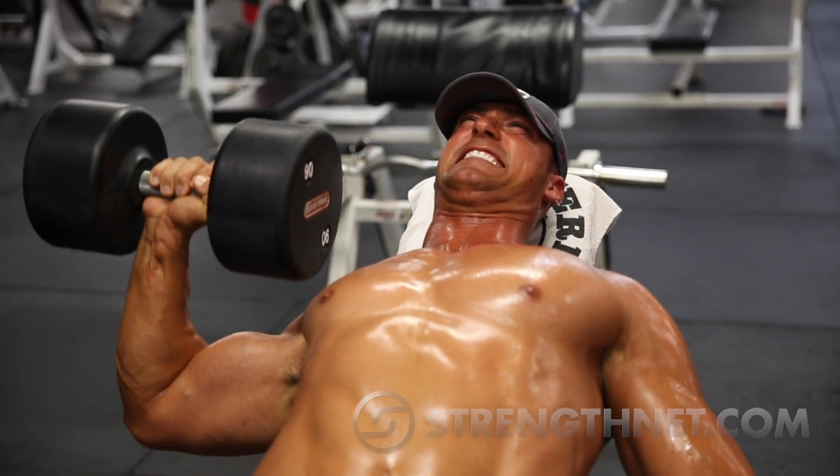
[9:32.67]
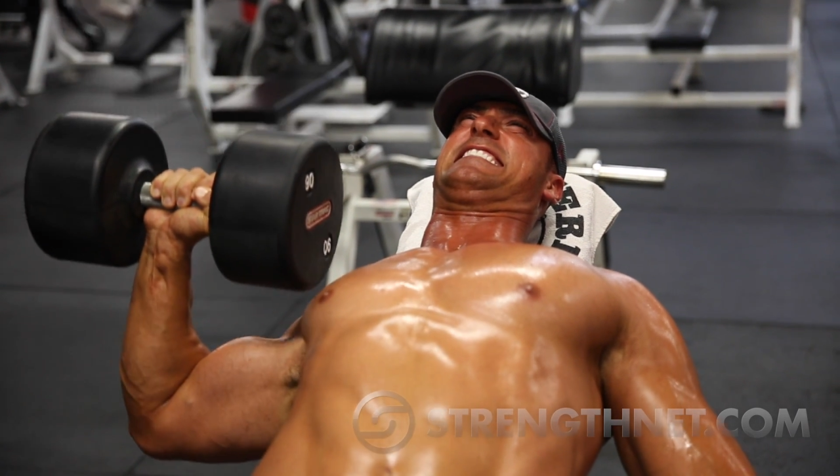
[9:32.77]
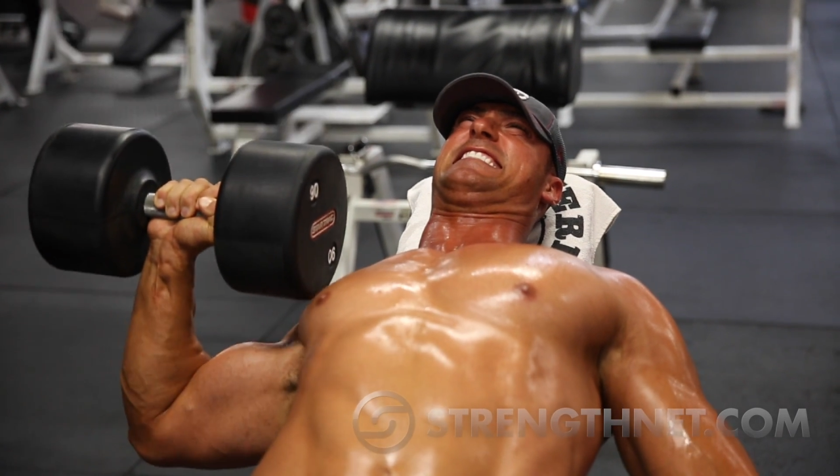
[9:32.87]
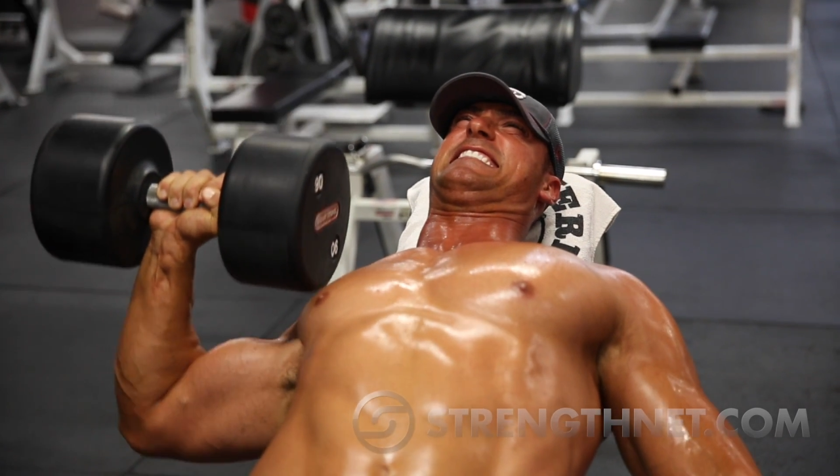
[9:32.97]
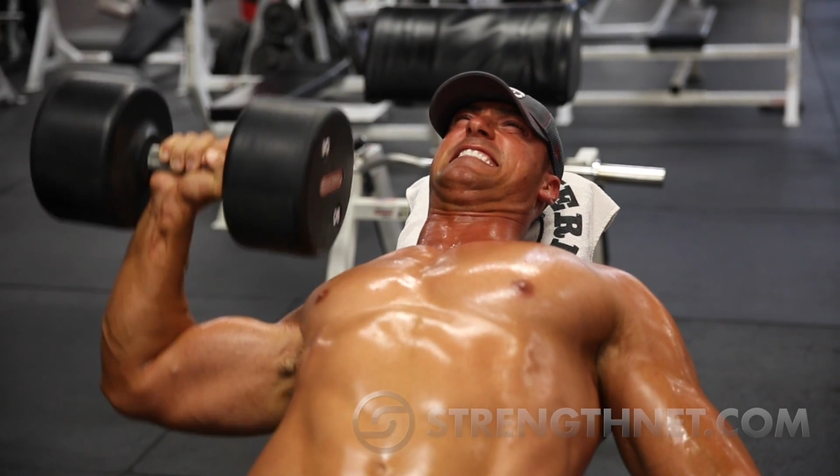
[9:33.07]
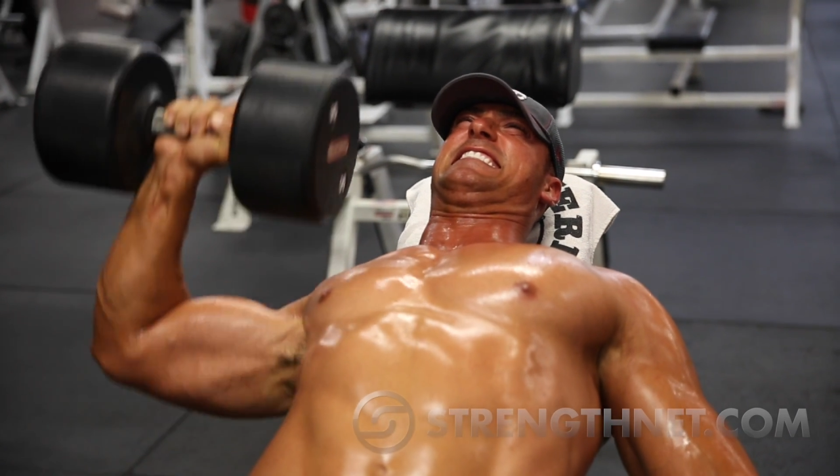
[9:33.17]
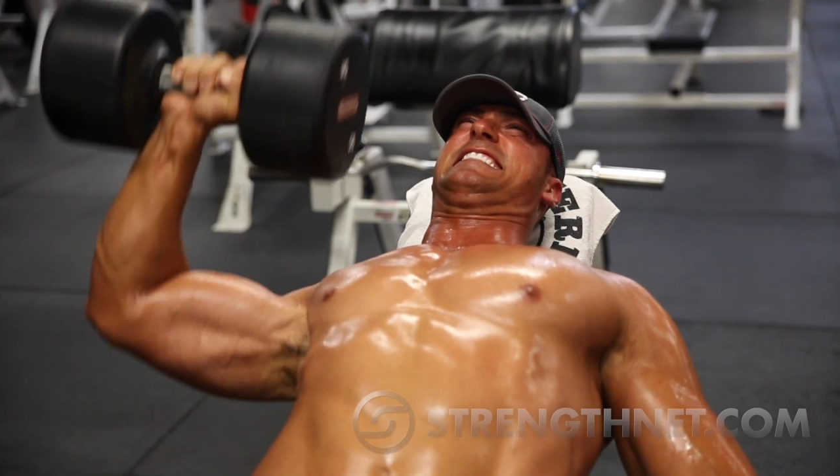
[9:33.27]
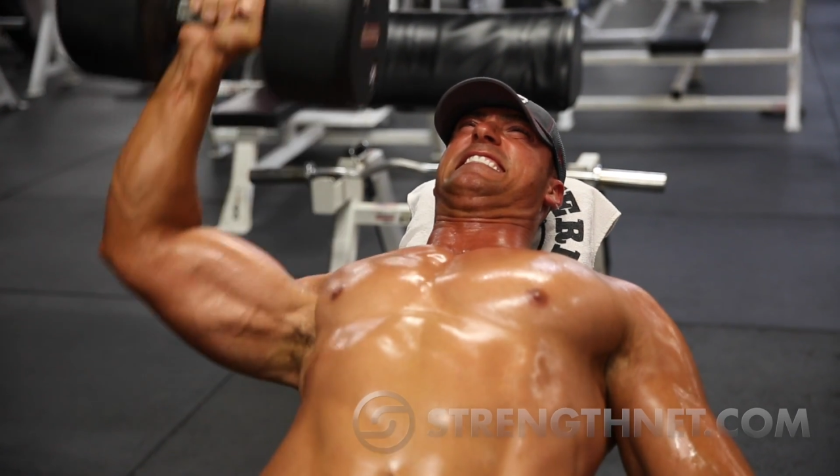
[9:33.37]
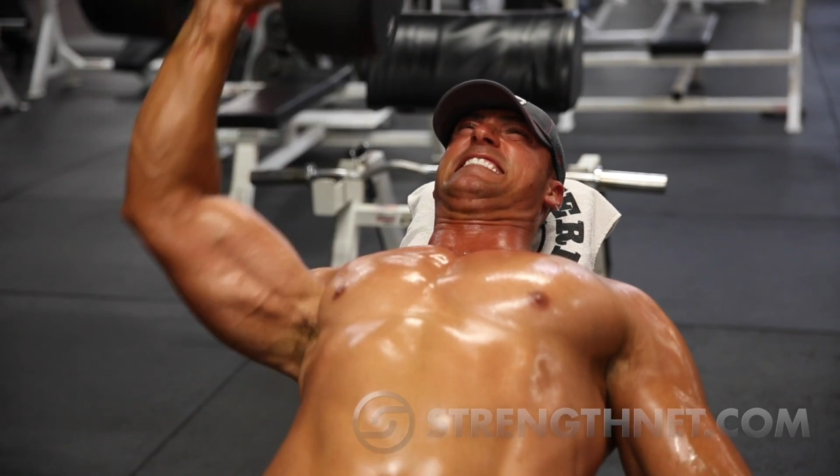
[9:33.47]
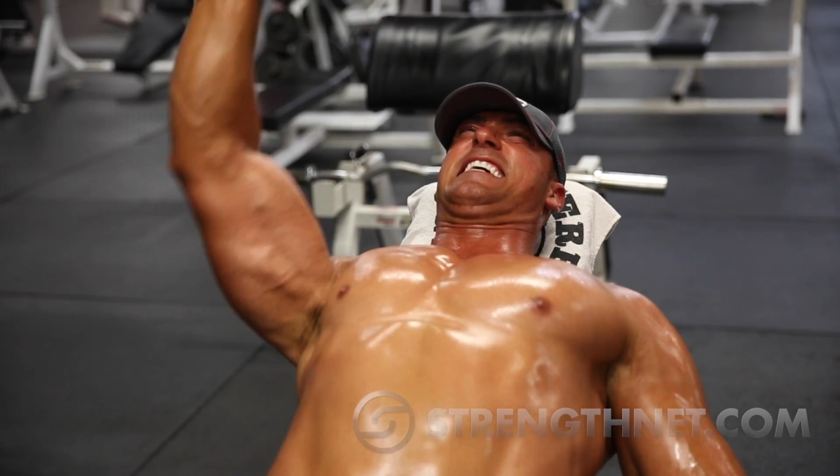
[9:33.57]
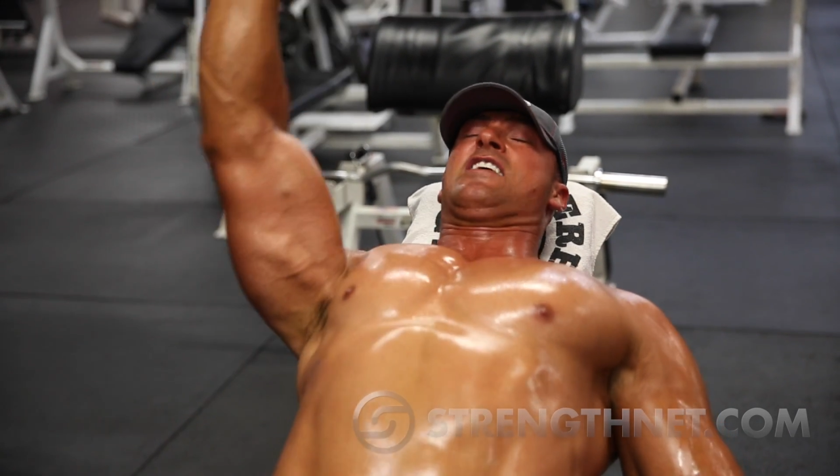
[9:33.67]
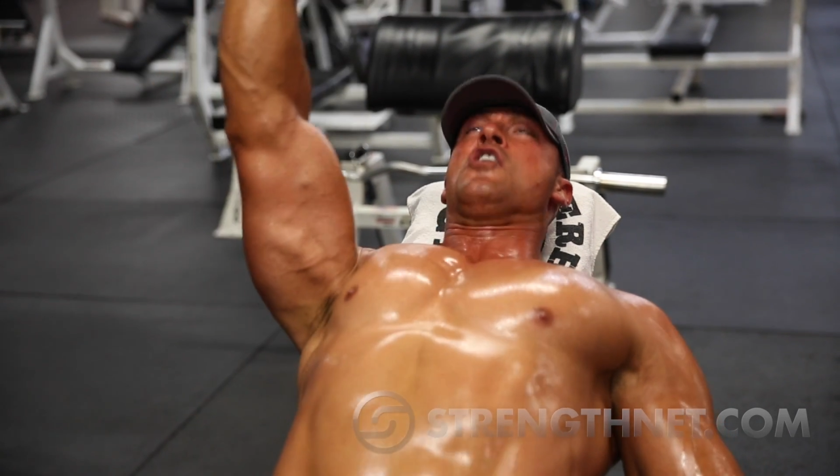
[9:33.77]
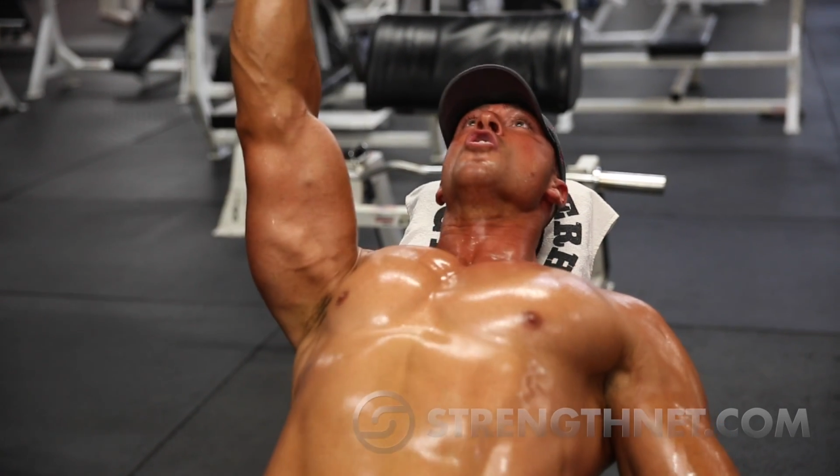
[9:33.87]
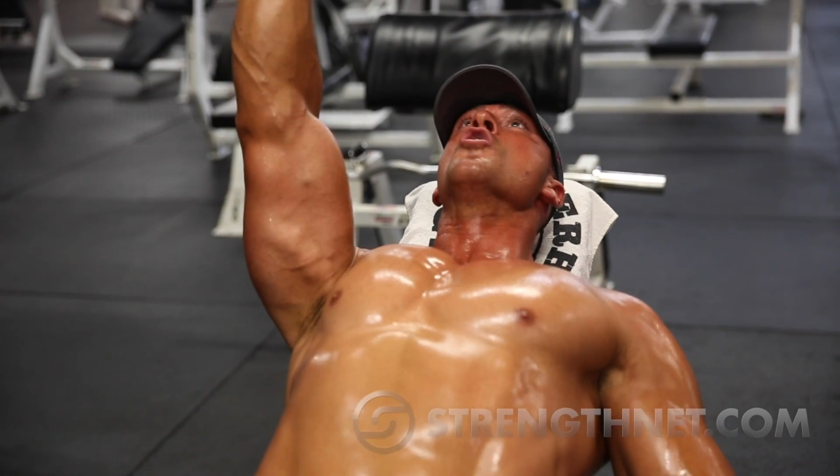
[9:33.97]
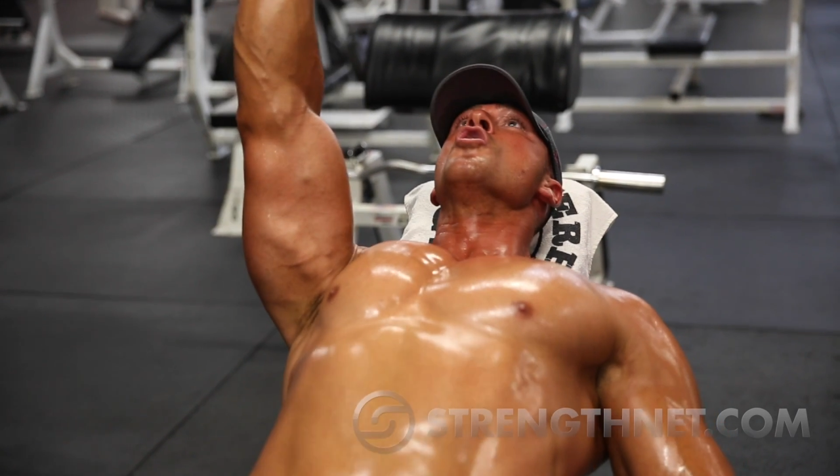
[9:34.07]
time. And I'm doing this for 2